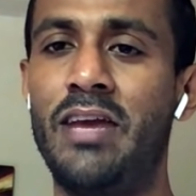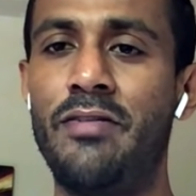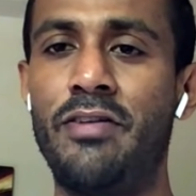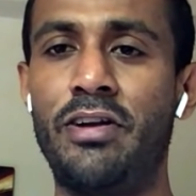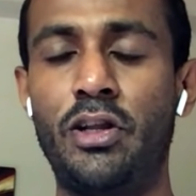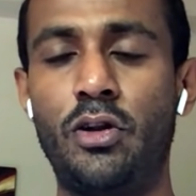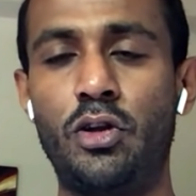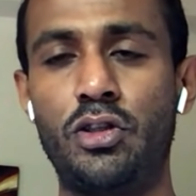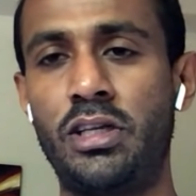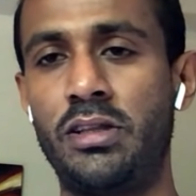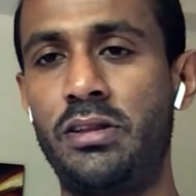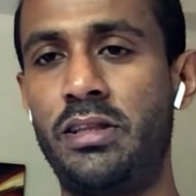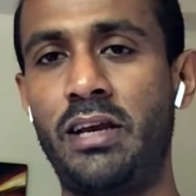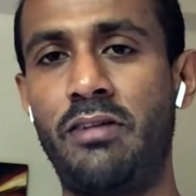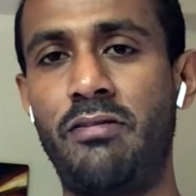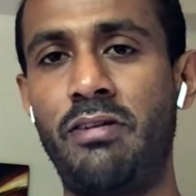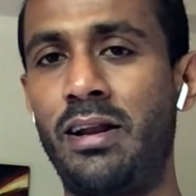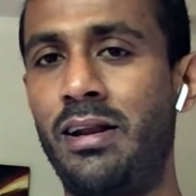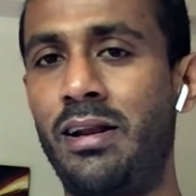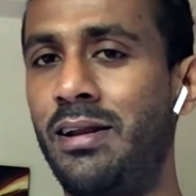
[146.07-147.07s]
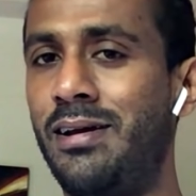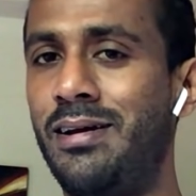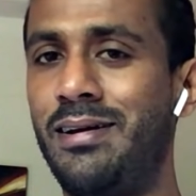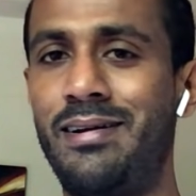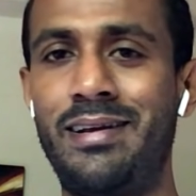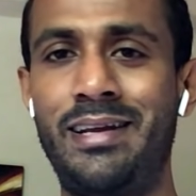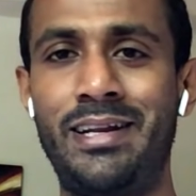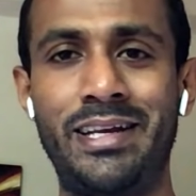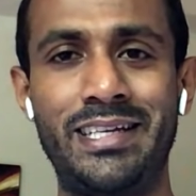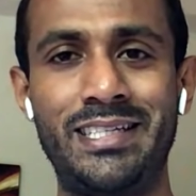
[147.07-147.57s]
Even Niroshan
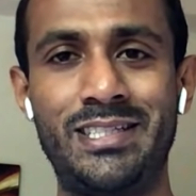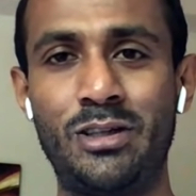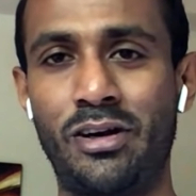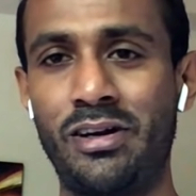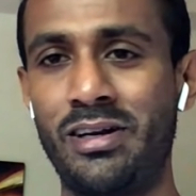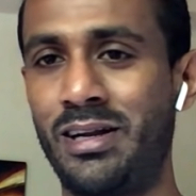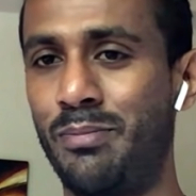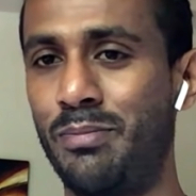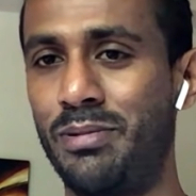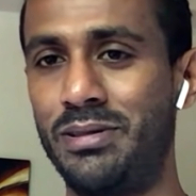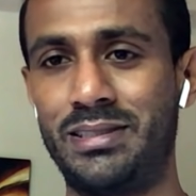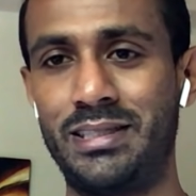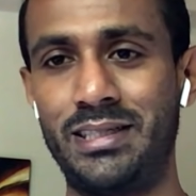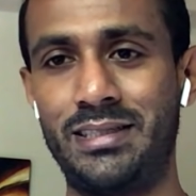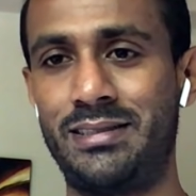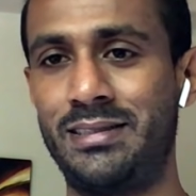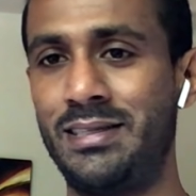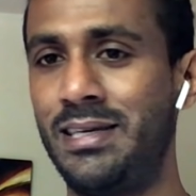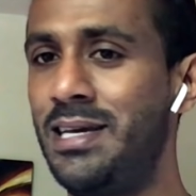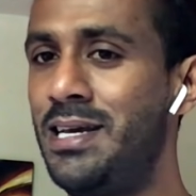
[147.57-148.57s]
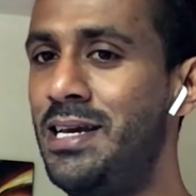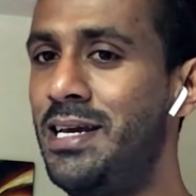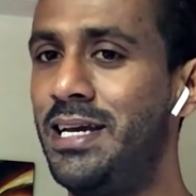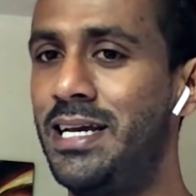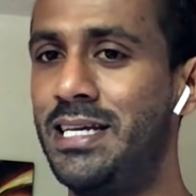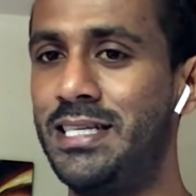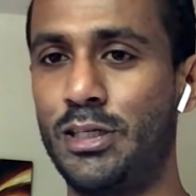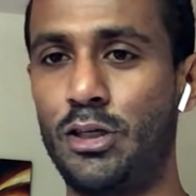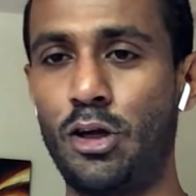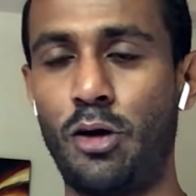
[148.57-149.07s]
Dickwella, you know, he's not a number six;
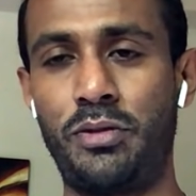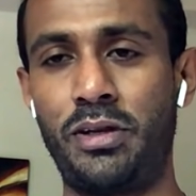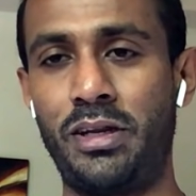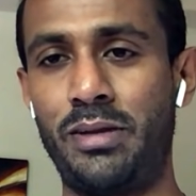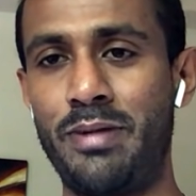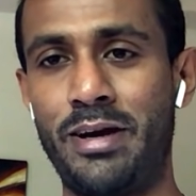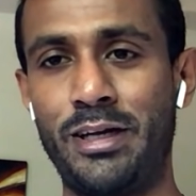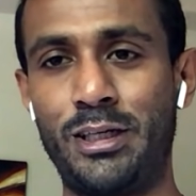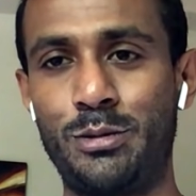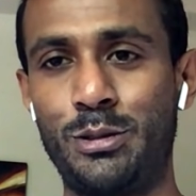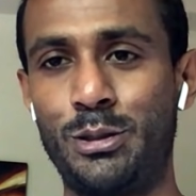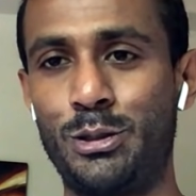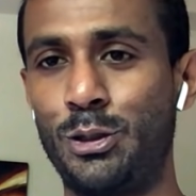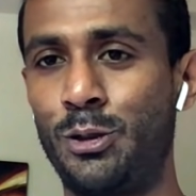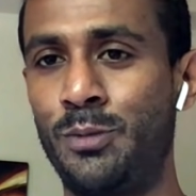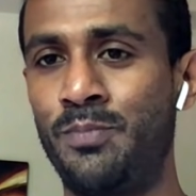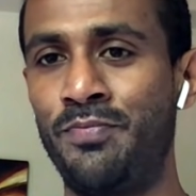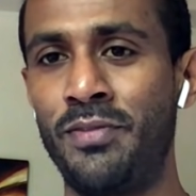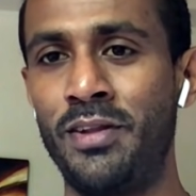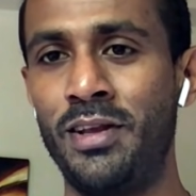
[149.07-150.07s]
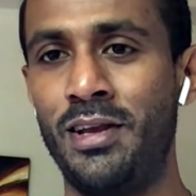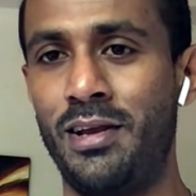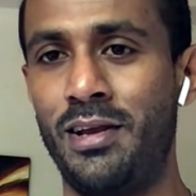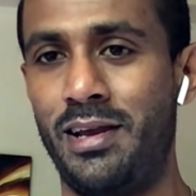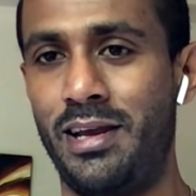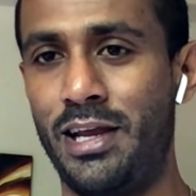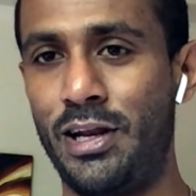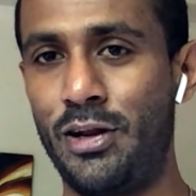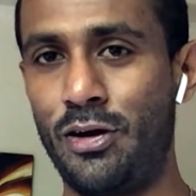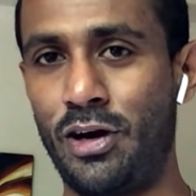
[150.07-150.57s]
he's a top three batsman. So
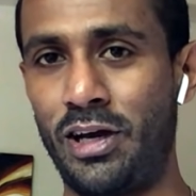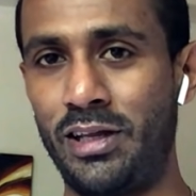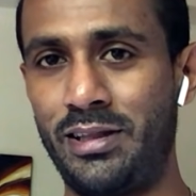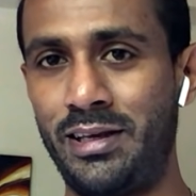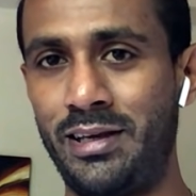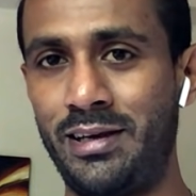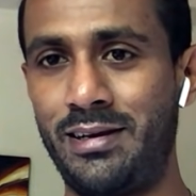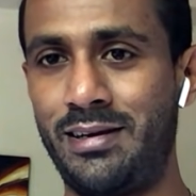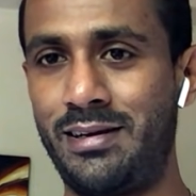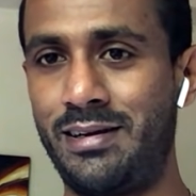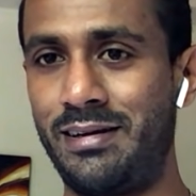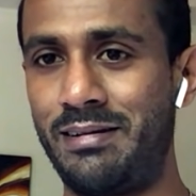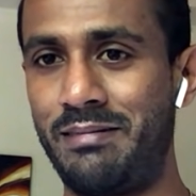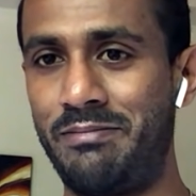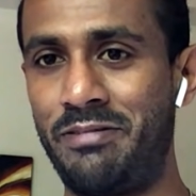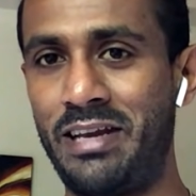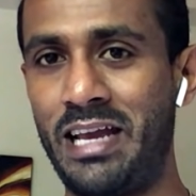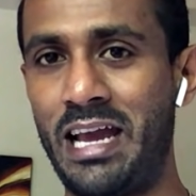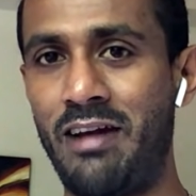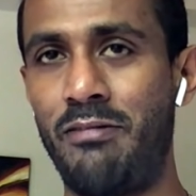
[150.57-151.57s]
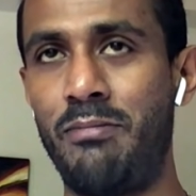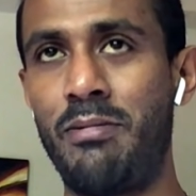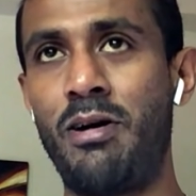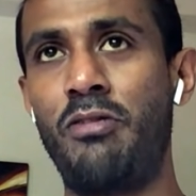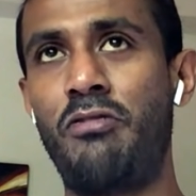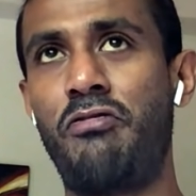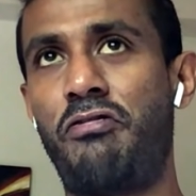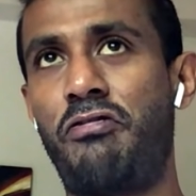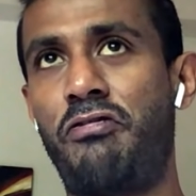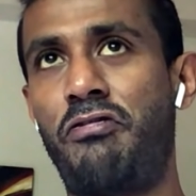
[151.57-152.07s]
you know, I think uh, we have
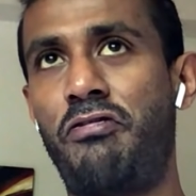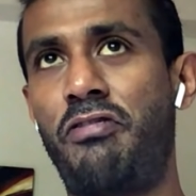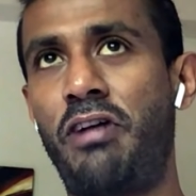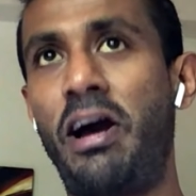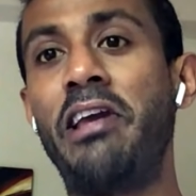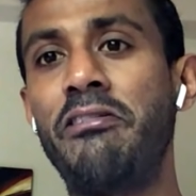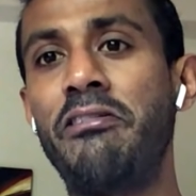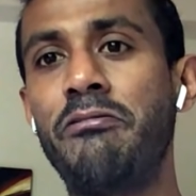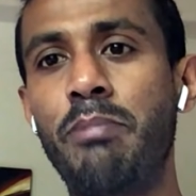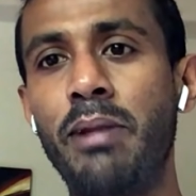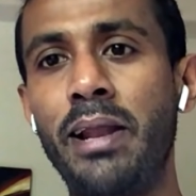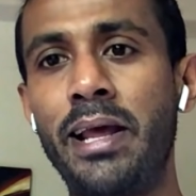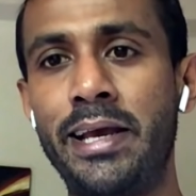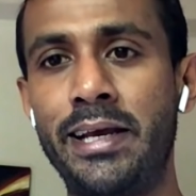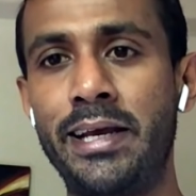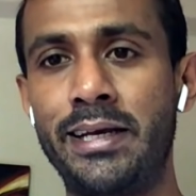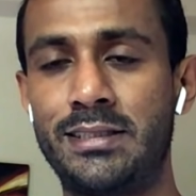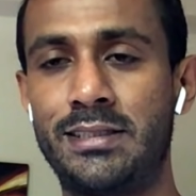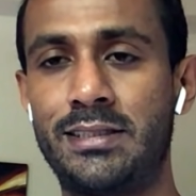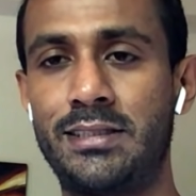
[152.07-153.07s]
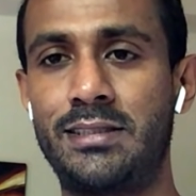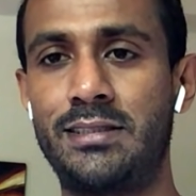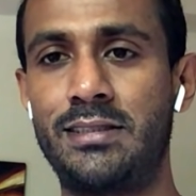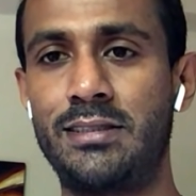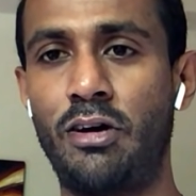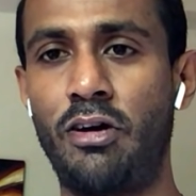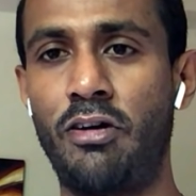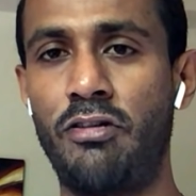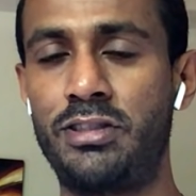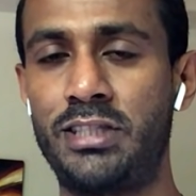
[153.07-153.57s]
about five
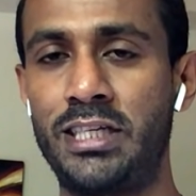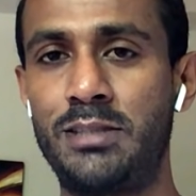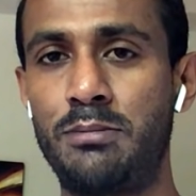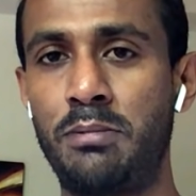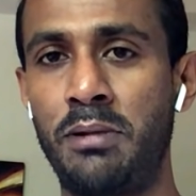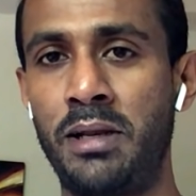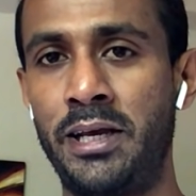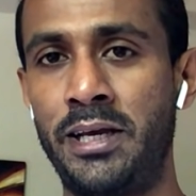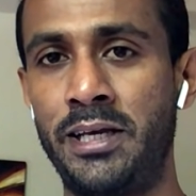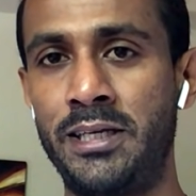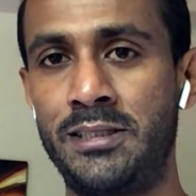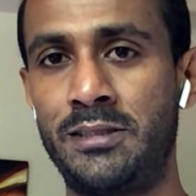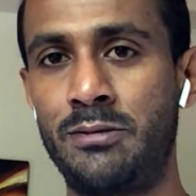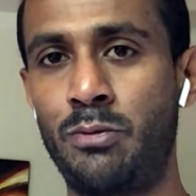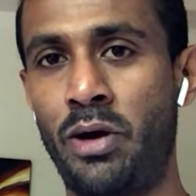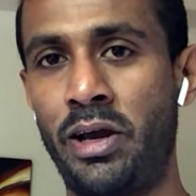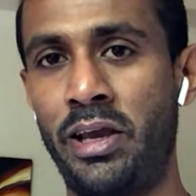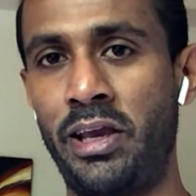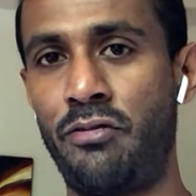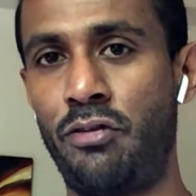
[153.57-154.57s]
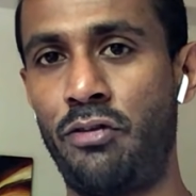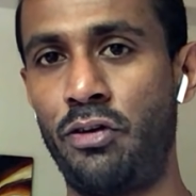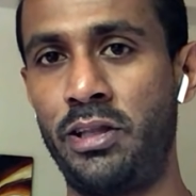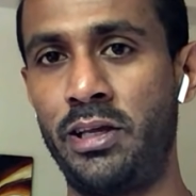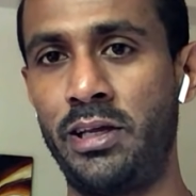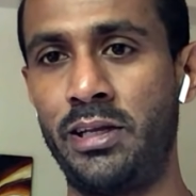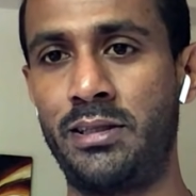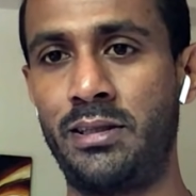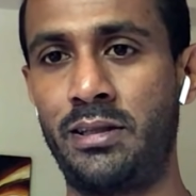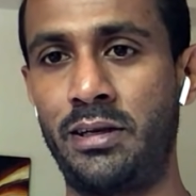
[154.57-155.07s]
players or six players vying for
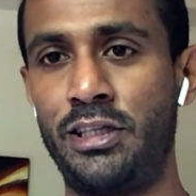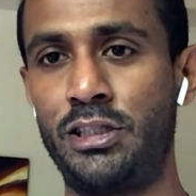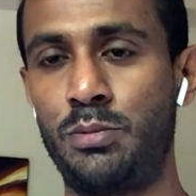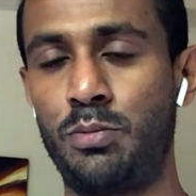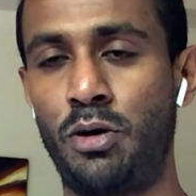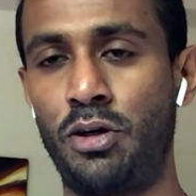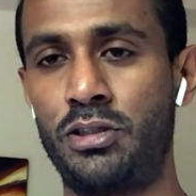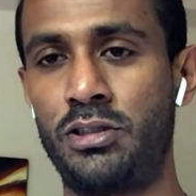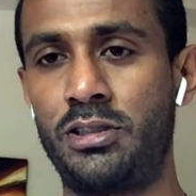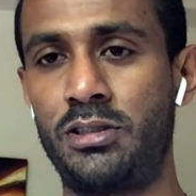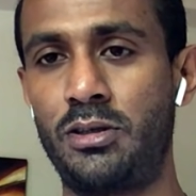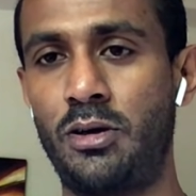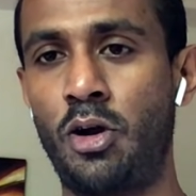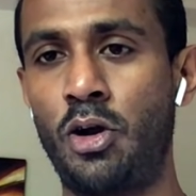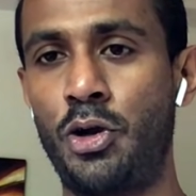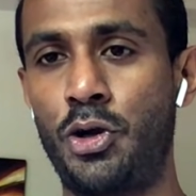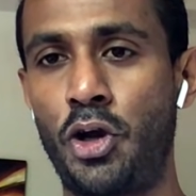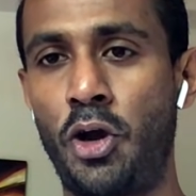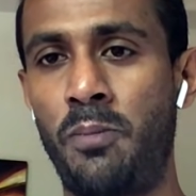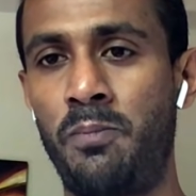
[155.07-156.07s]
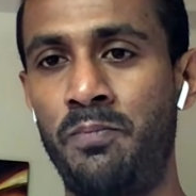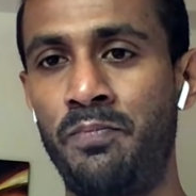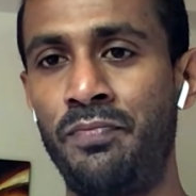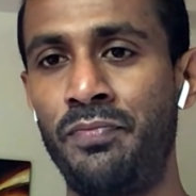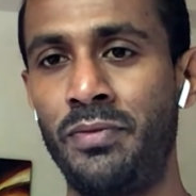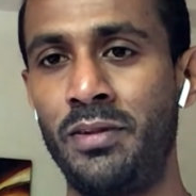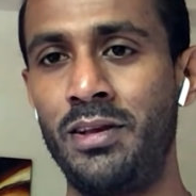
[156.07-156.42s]
the three spots on top.